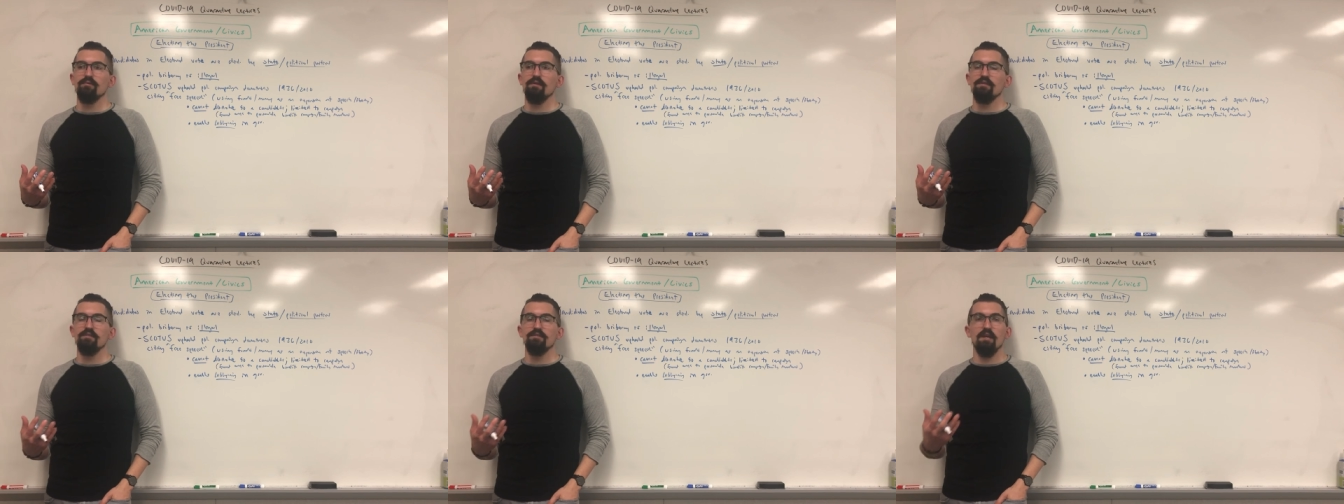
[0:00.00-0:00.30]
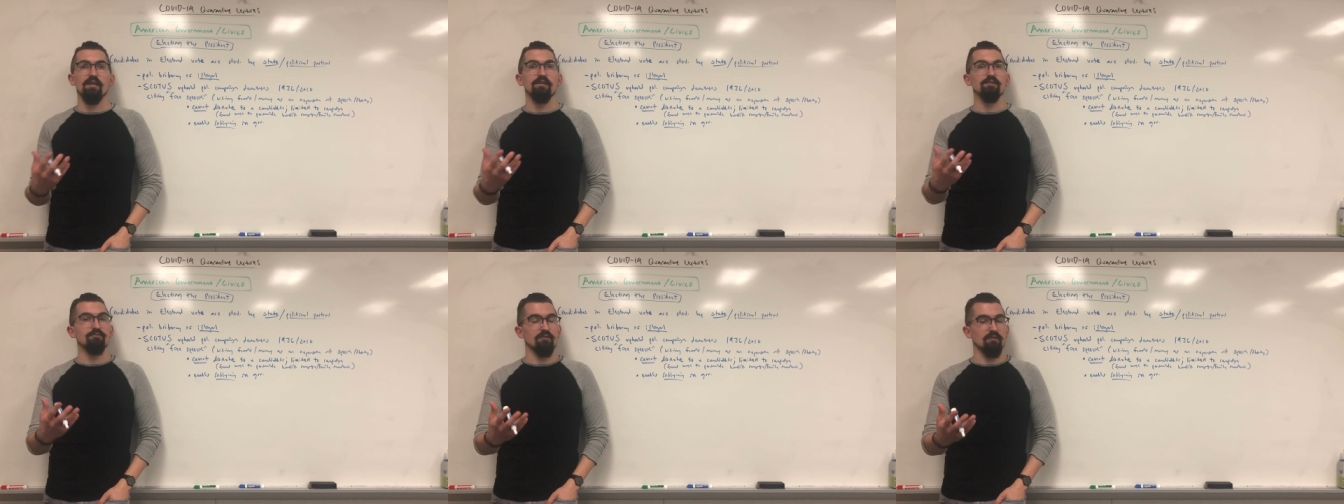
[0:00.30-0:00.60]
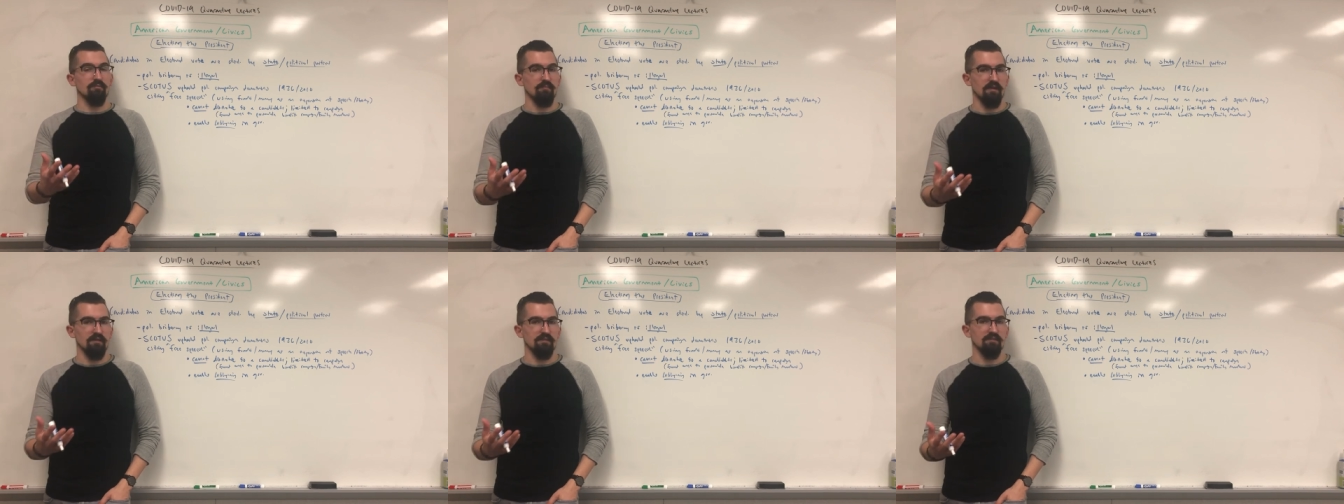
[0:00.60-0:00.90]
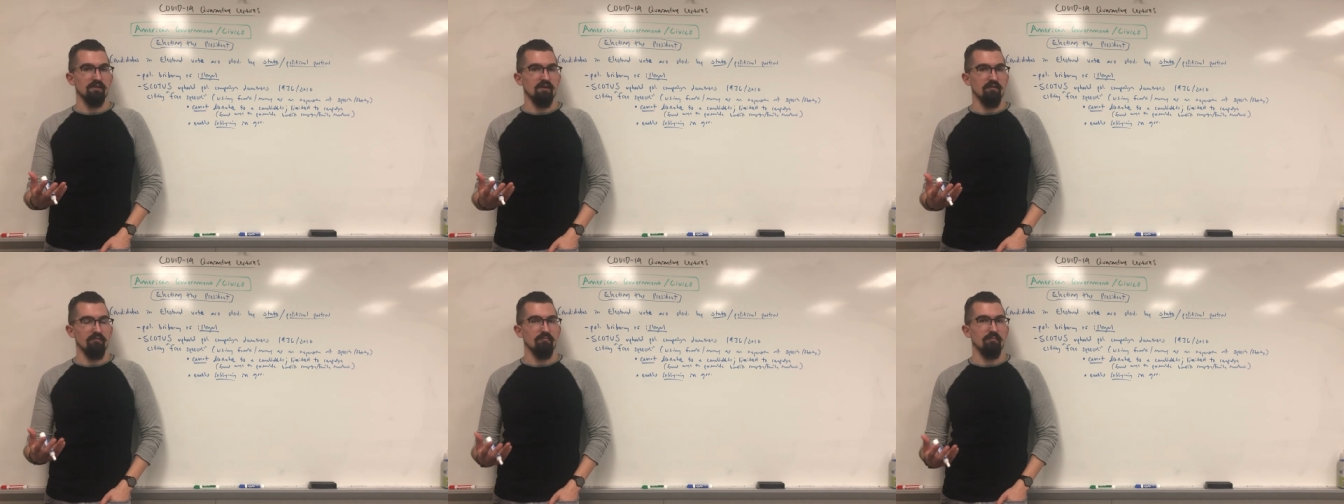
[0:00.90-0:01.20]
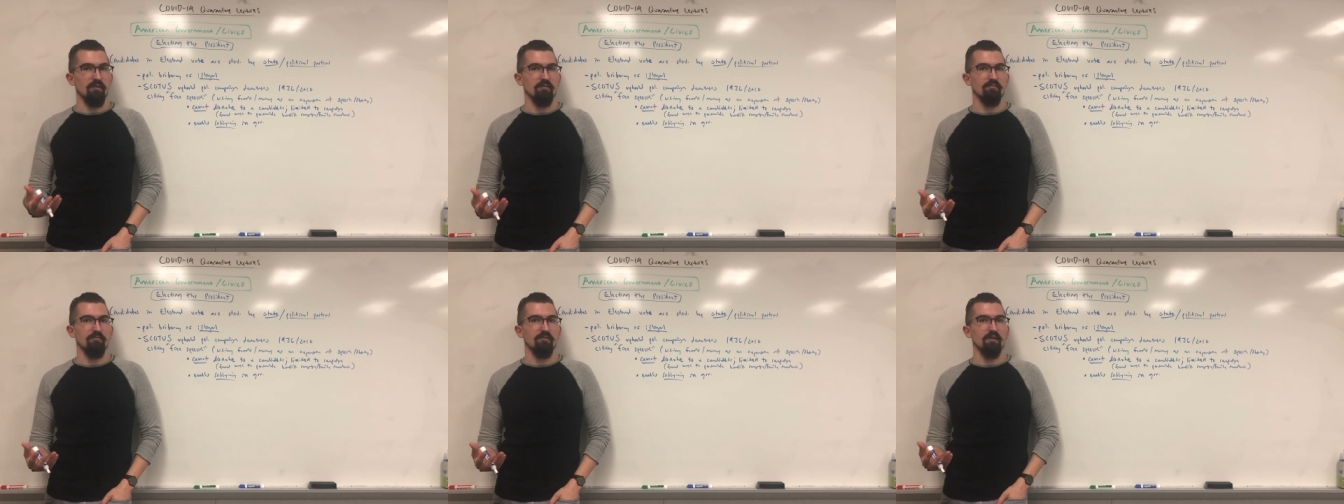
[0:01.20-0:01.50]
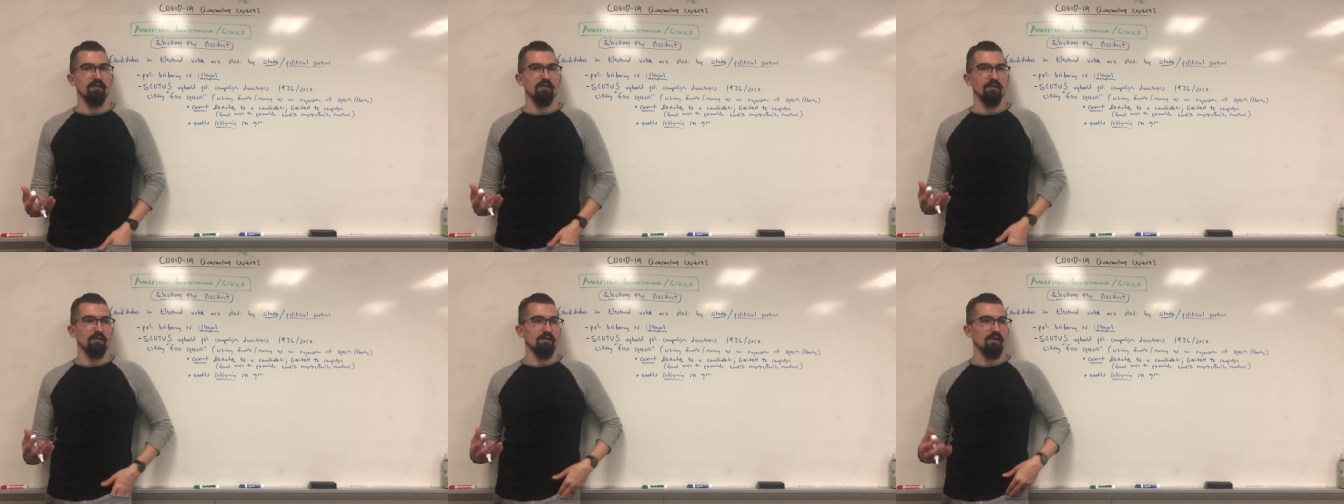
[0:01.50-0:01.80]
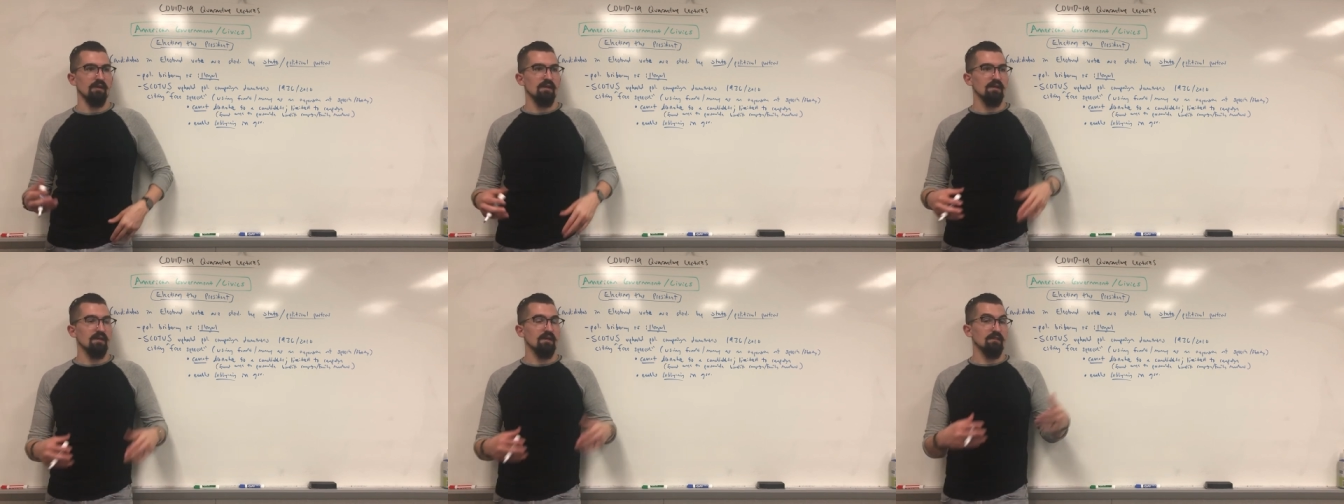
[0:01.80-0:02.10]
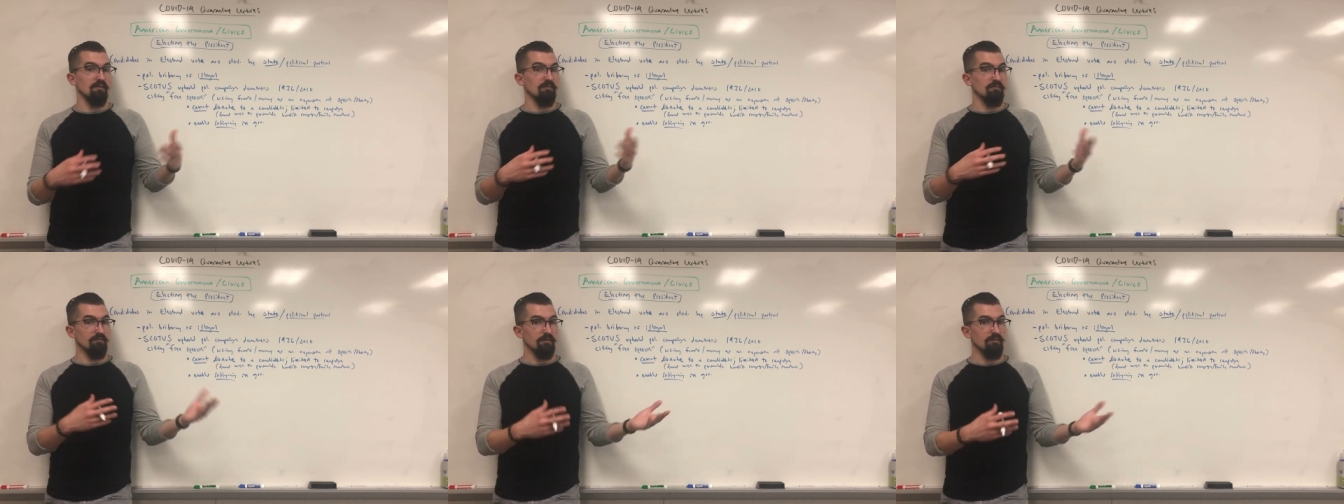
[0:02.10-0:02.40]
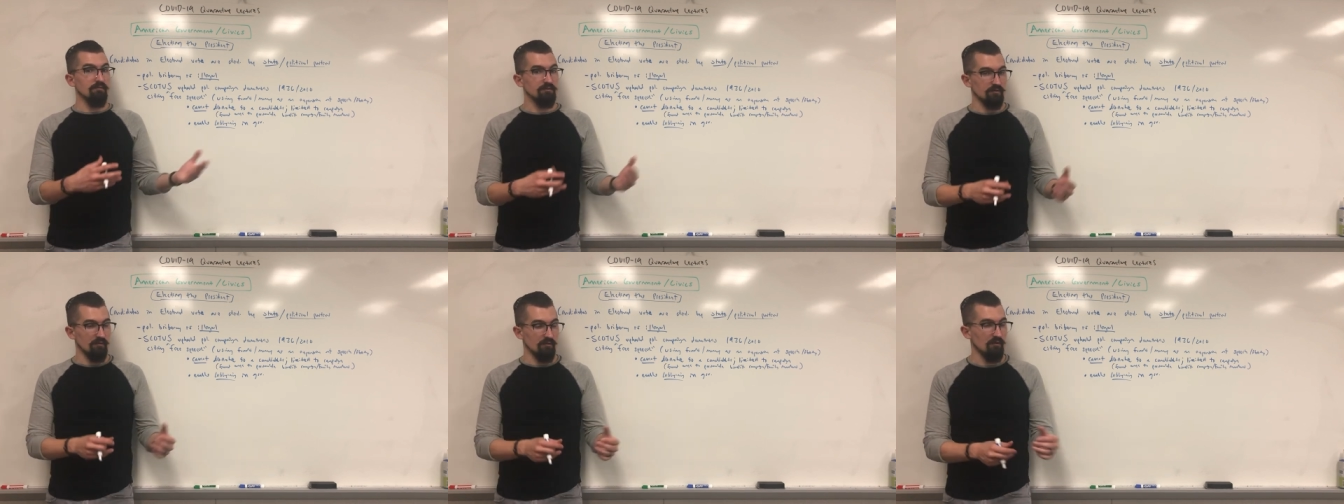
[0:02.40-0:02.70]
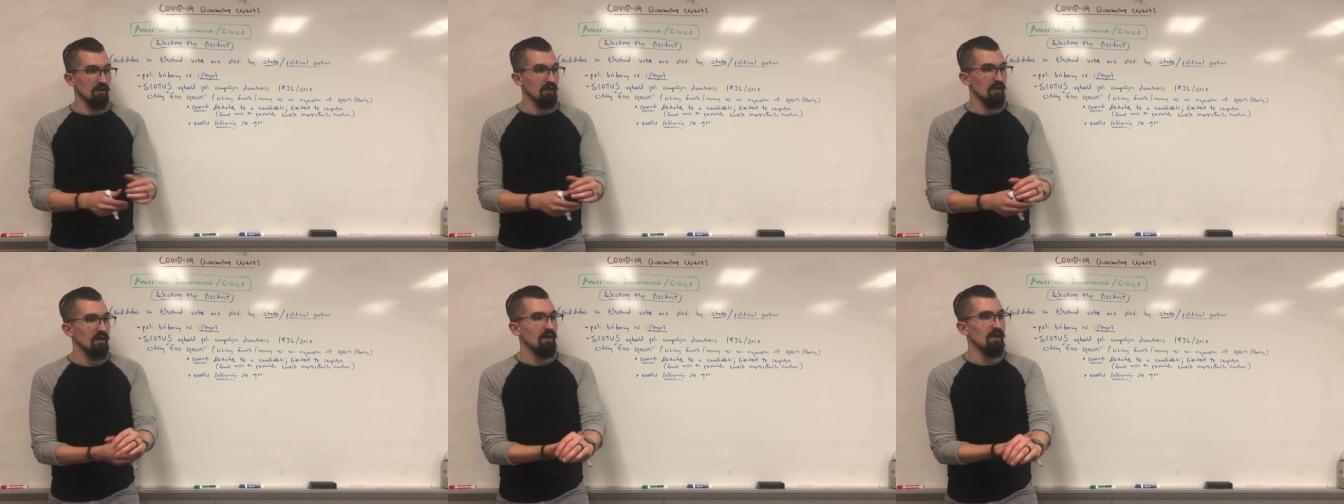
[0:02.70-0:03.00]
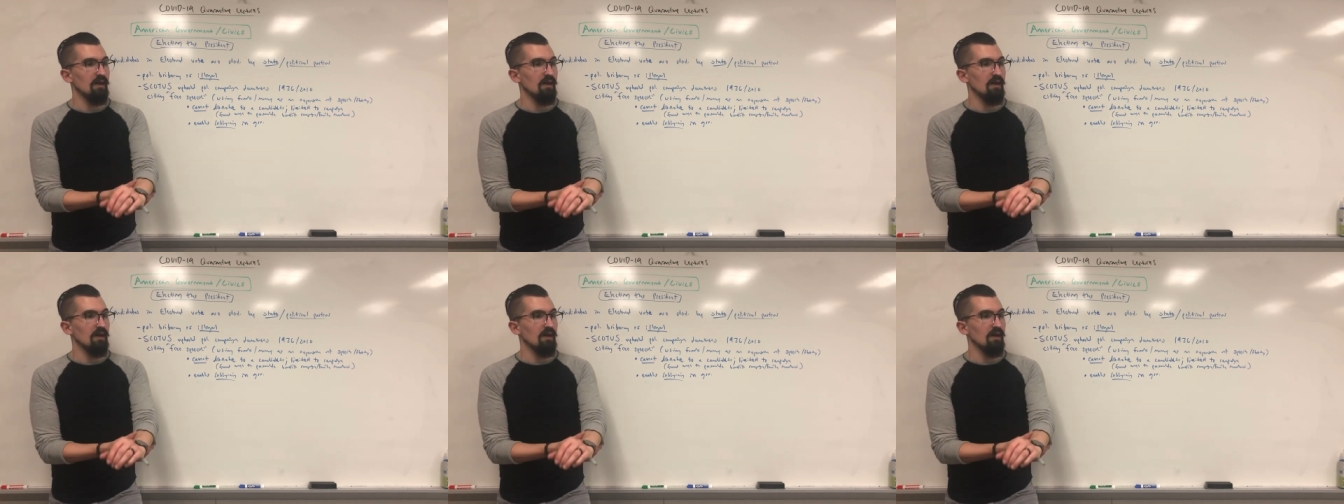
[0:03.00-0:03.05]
endangering myself and my funding in the future